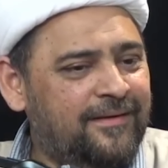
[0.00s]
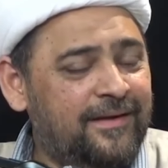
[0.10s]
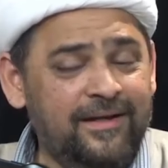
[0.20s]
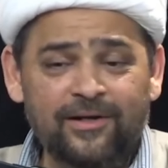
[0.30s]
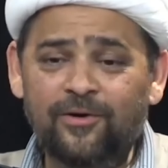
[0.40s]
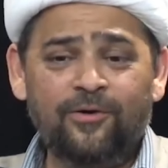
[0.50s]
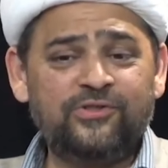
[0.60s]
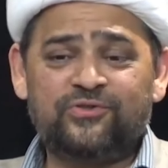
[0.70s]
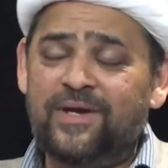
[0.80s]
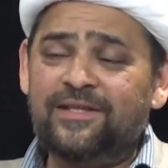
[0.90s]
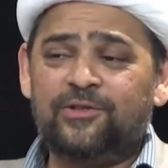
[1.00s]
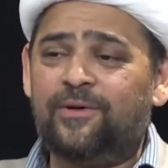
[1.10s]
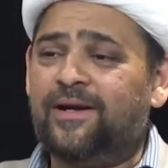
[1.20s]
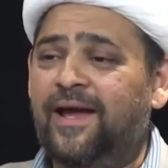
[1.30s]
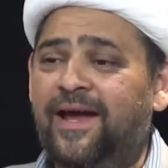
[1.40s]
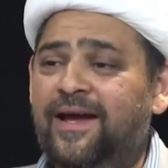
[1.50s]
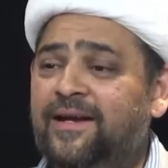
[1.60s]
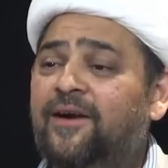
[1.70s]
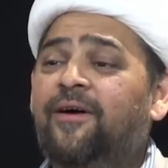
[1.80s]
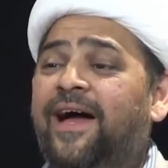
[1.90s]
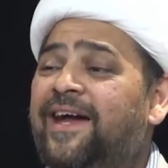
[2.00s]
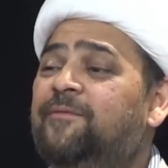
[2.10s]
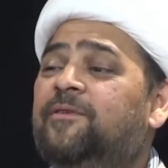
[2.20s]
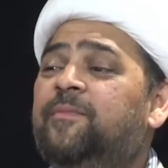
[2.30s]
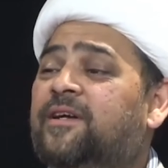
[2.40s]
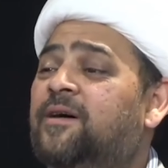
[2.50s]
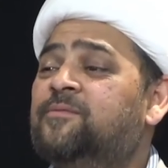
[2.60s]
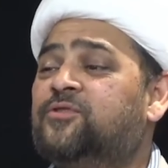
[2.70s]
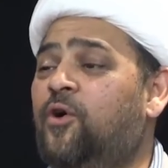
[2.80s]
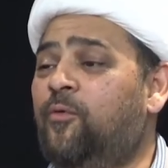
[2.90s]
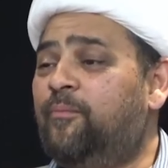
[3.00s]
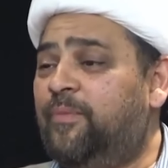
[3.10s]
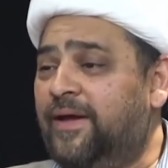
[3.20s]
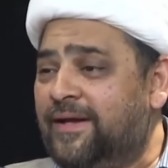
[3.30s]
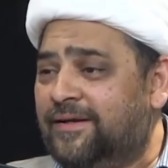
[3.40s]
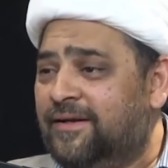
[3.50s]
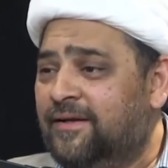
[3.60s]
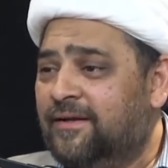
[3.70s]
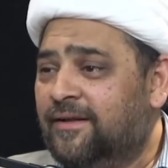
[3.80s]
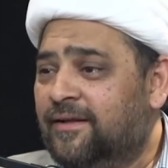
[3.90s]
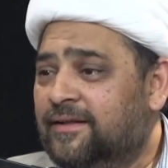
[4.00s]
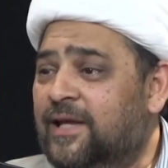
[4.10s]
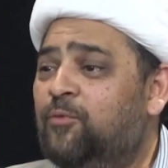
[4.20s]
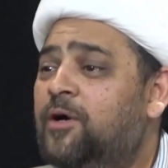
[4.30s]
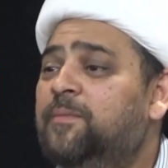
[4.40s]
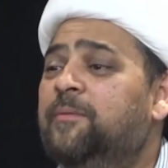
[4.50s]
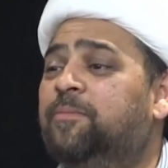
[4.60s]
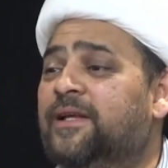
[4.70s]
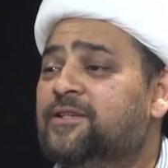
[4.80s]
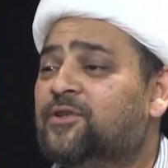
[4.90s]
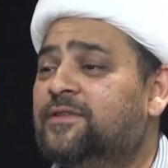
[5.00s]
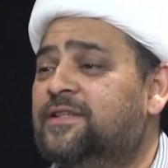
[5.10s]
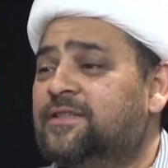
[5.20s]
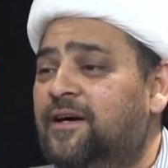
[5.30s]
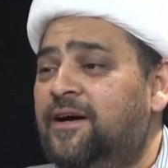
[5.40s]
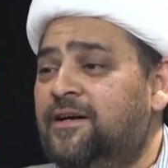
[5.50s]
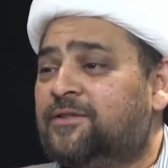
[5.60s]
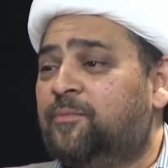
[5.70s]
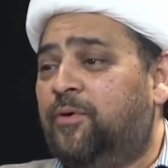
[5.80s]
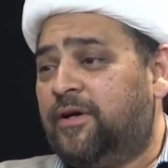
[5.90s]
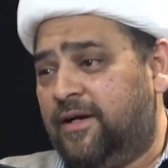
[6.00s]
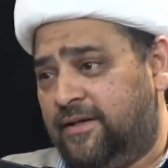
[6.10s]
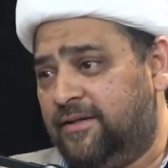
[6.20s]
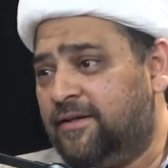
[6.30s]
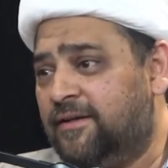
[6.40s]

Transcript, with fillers: It'll go straight to our head. Our head will become so big, they won't be placed on this earth to put it.